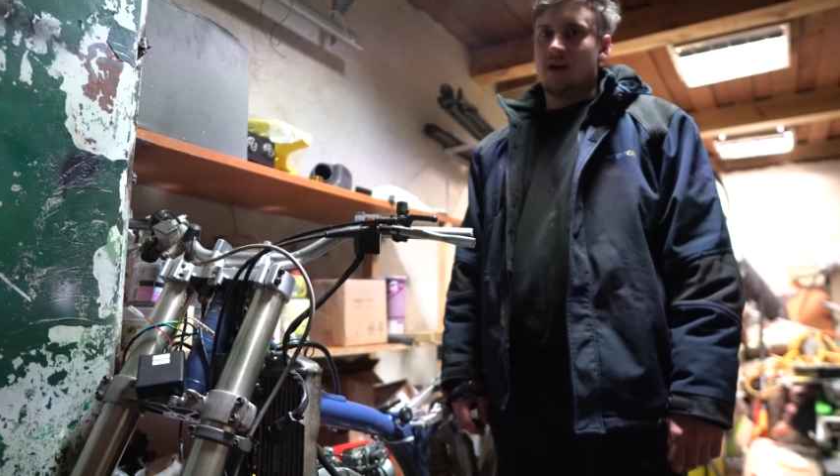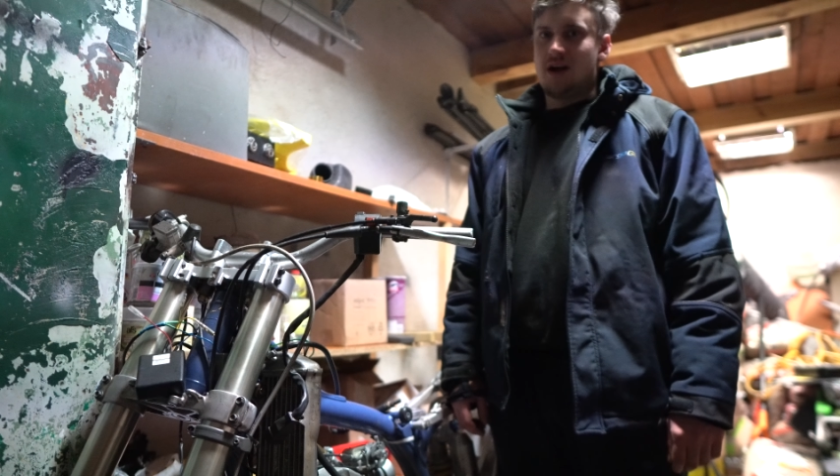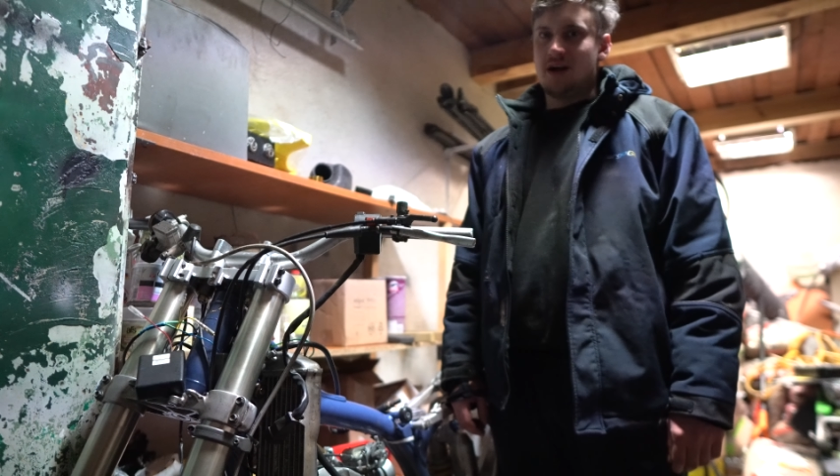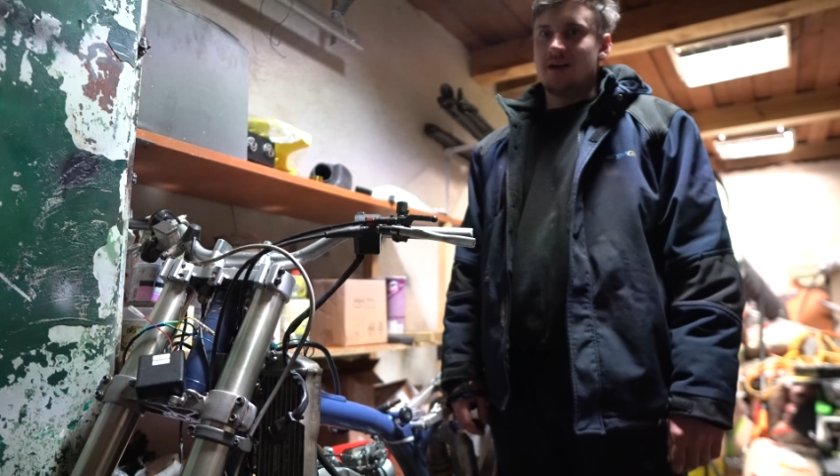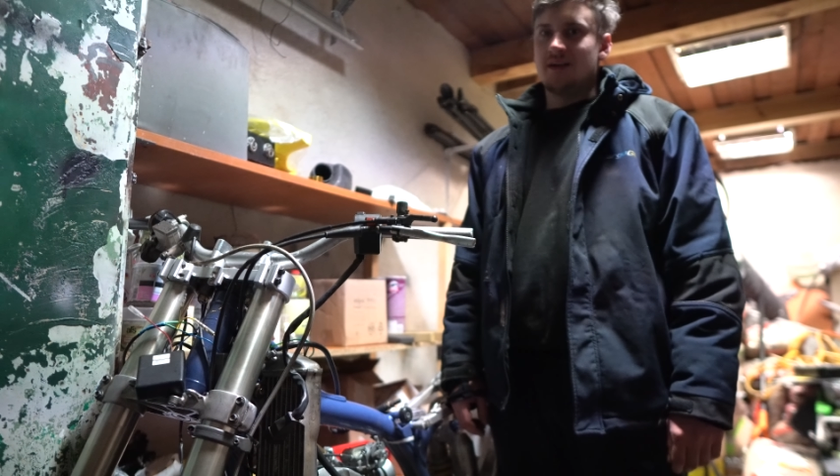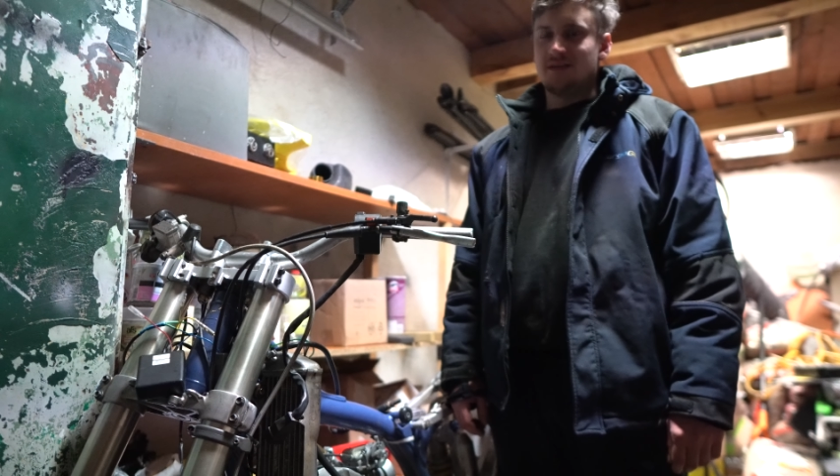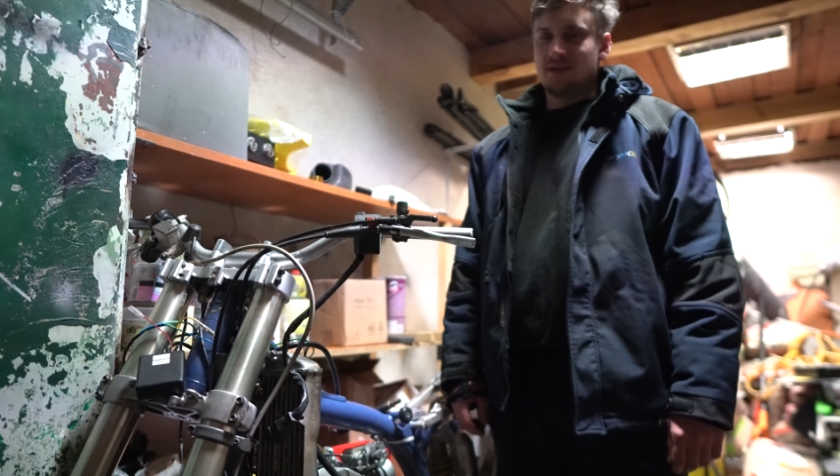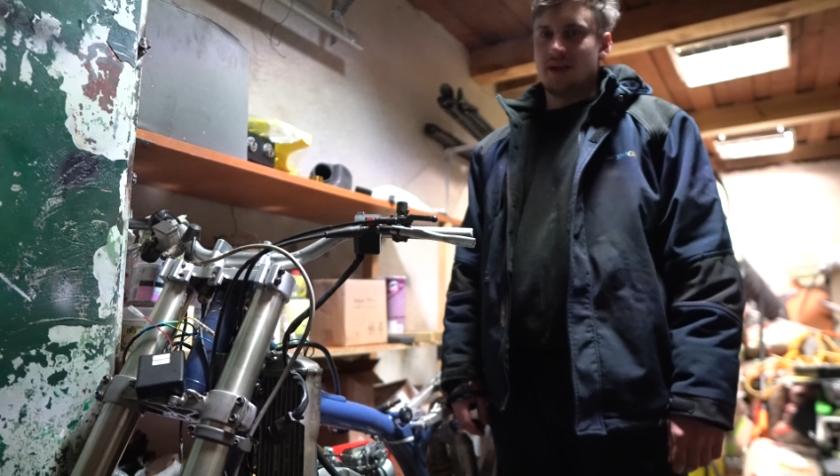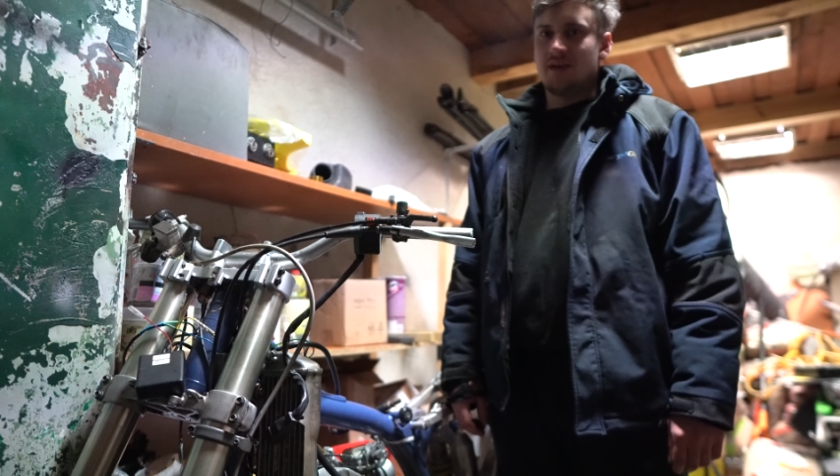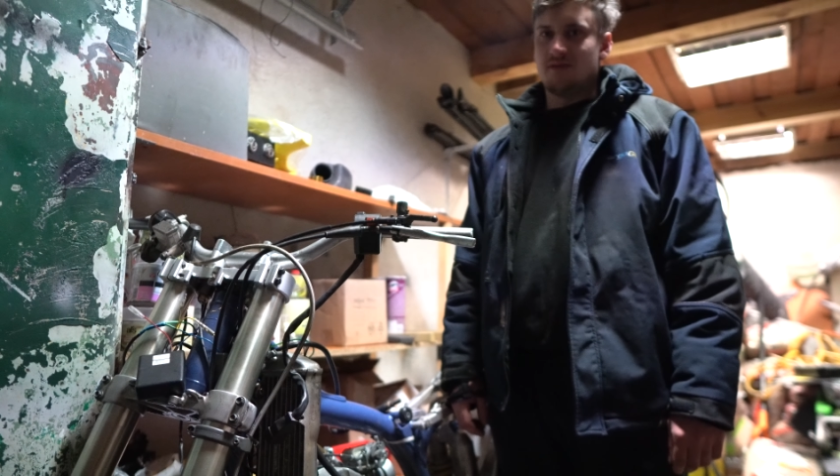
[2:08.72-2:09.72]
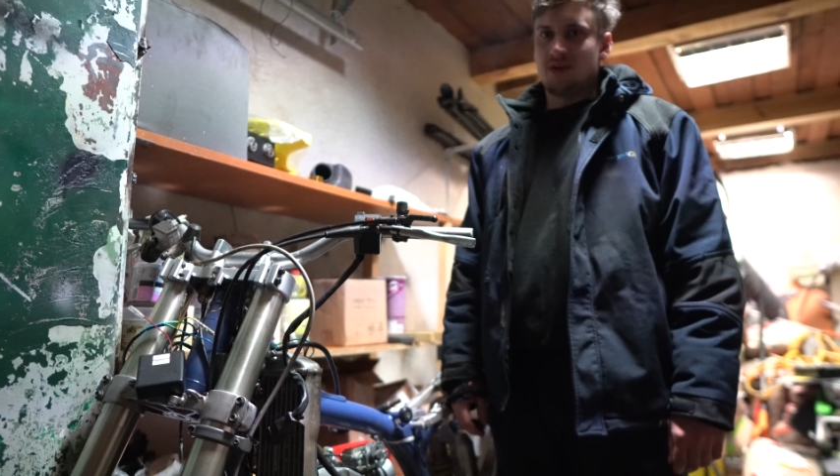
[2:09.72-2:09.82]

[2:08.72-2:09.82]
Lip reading: I gave